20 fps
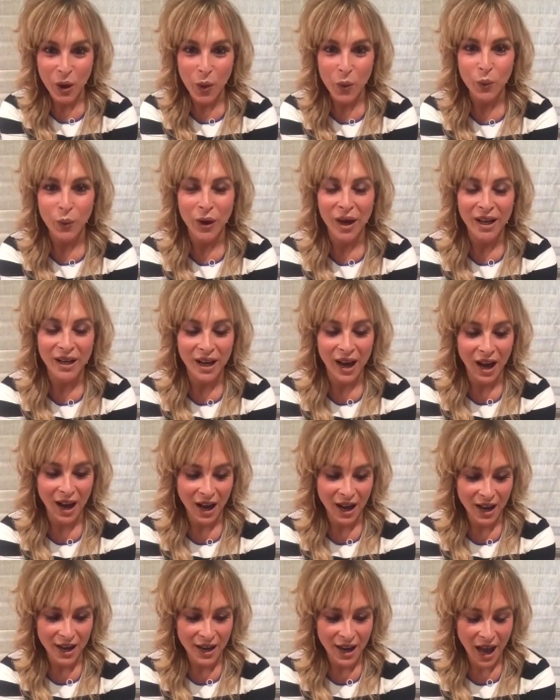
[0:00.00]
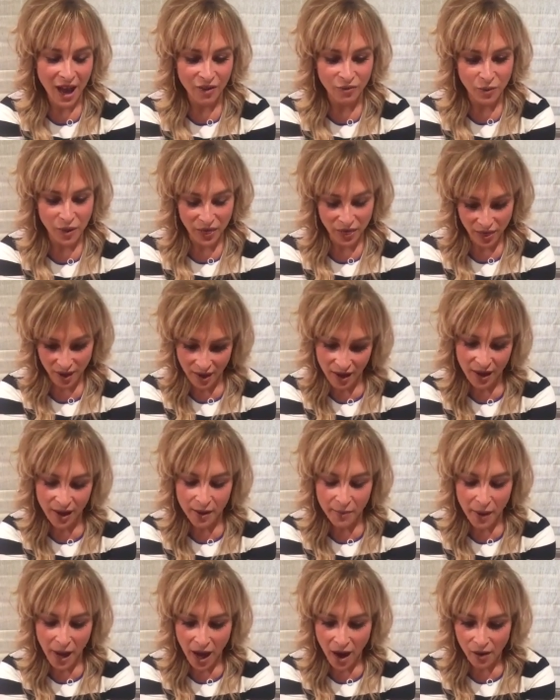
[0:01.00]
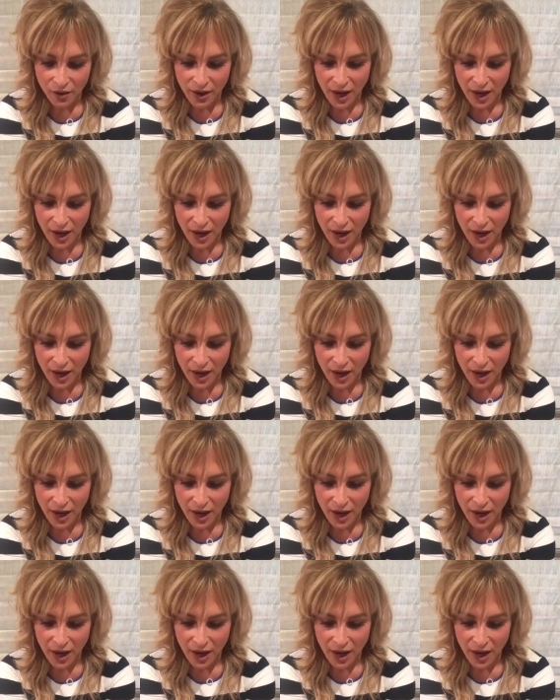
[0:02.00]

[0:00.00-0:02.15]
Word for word: what I have been thinking about